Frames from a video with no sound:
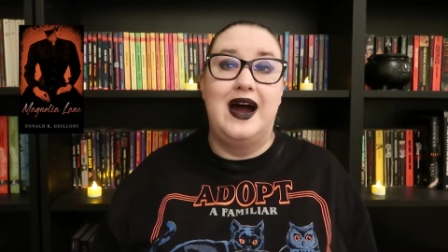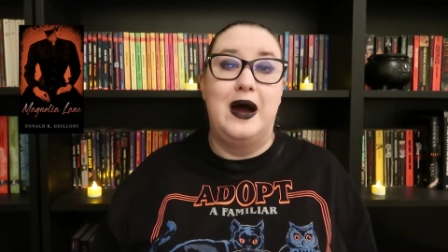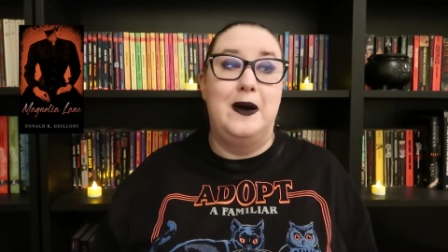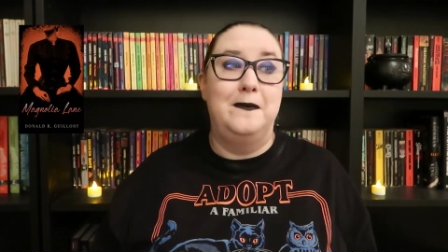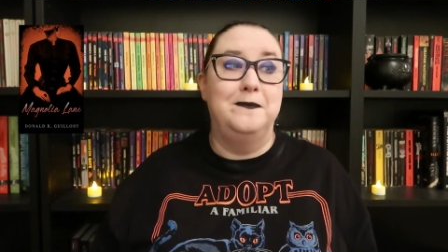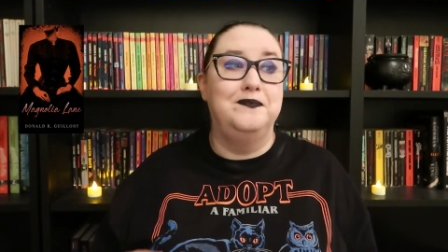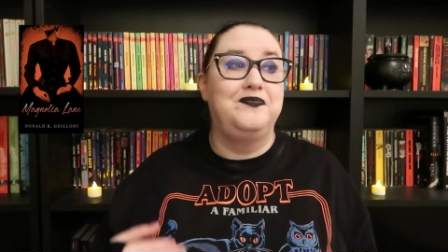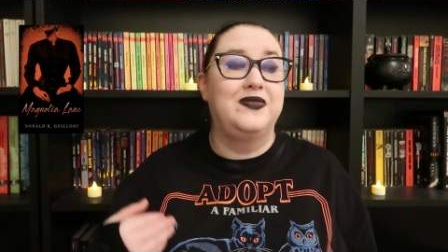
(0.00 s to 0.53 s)

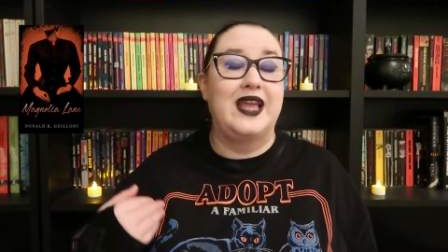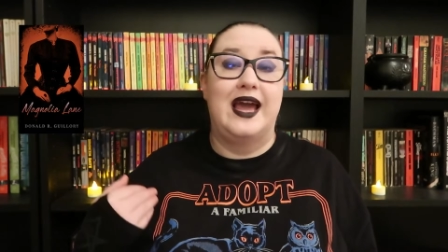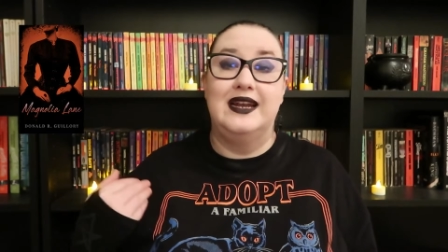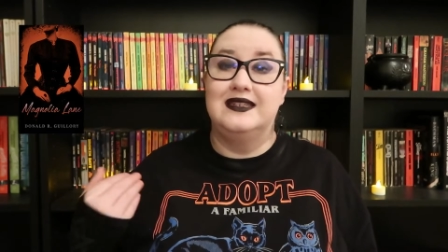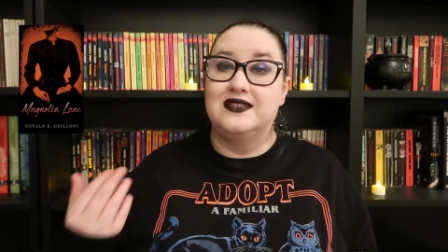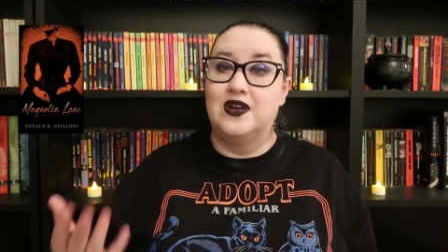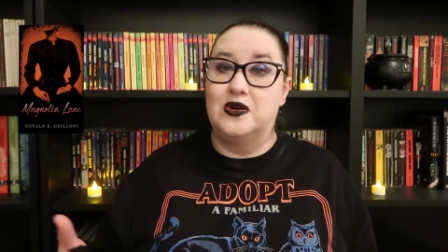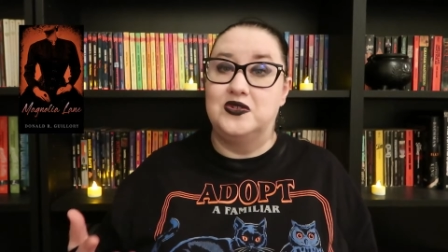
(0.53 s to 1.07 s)
Um,
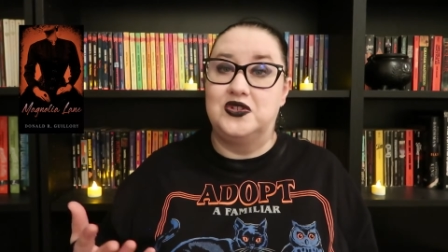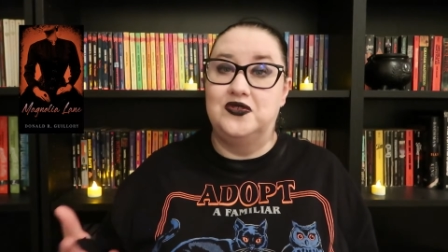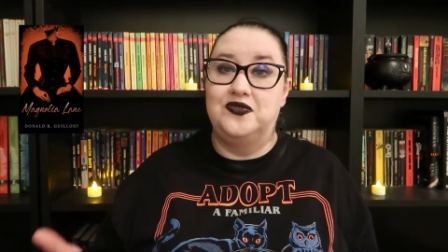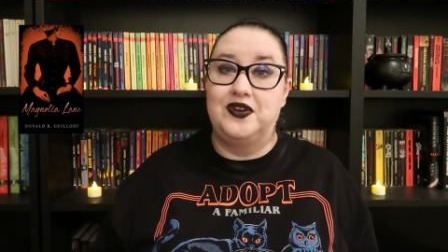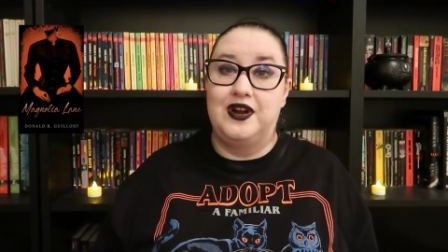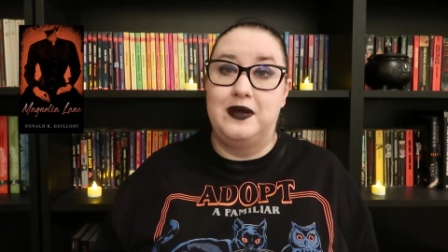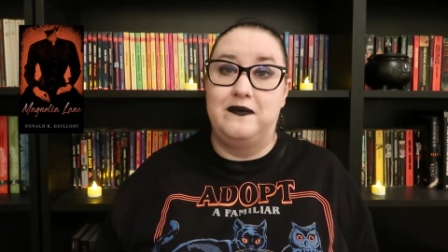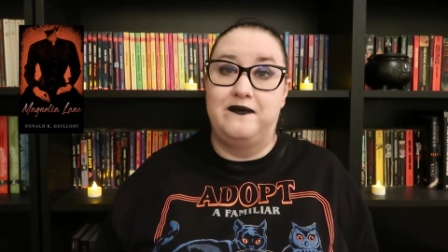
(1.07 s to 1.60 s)
and it's also
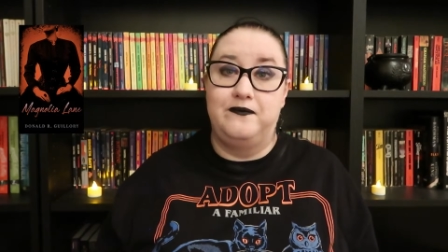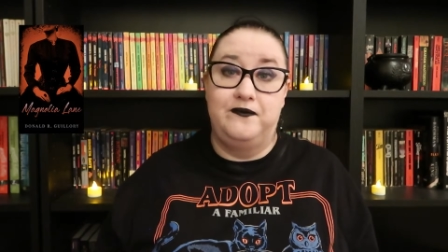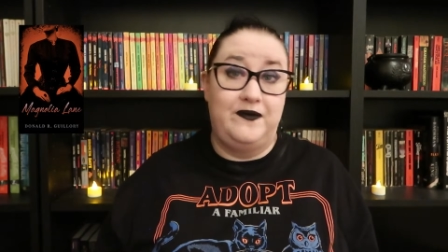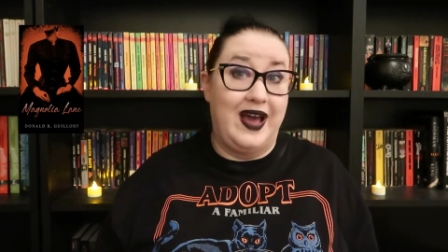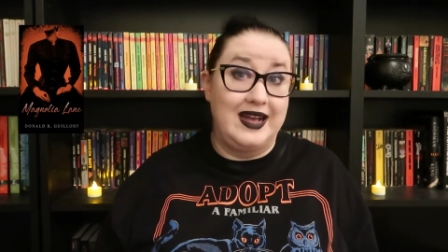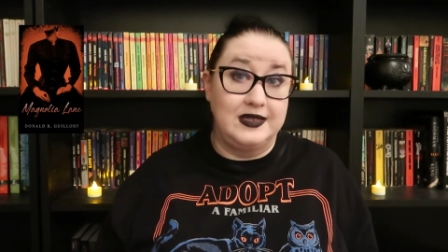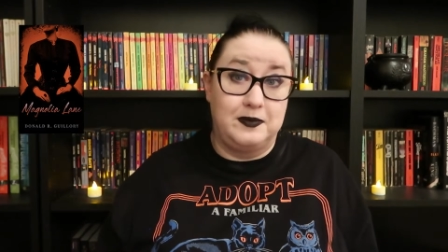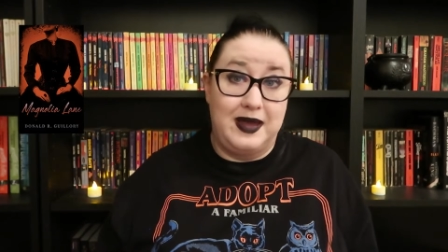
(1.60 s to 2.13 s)
very
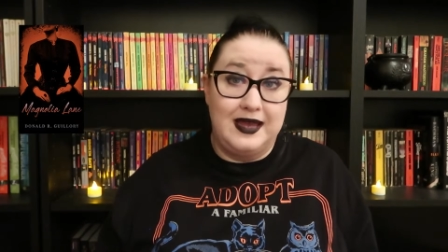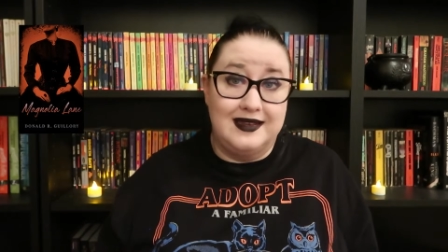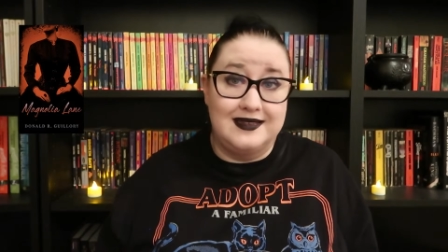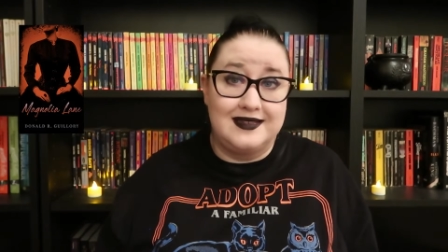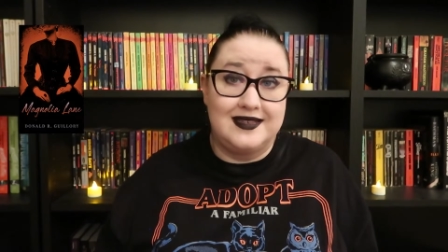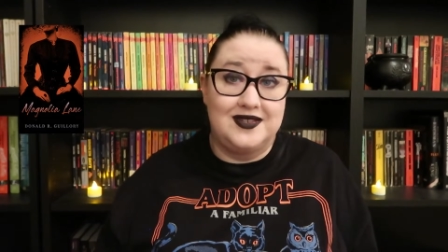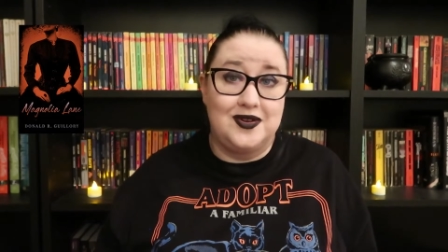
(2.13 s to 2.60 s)
fast paced.